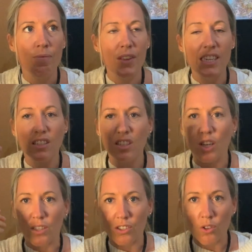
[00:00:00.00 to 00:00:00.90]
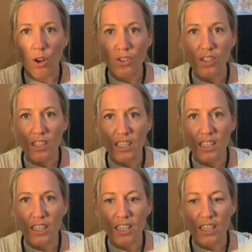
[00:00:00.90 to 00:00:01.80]
it's
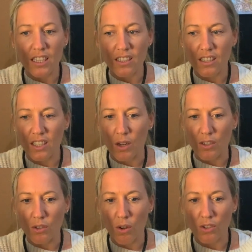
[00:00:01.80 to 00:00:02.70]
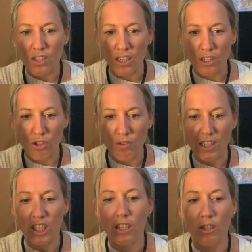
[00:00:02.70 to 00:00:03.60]
constantly
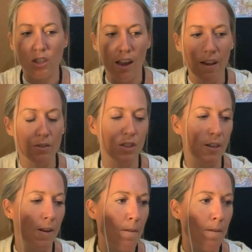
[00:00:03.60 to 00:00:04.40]
stretching you to have to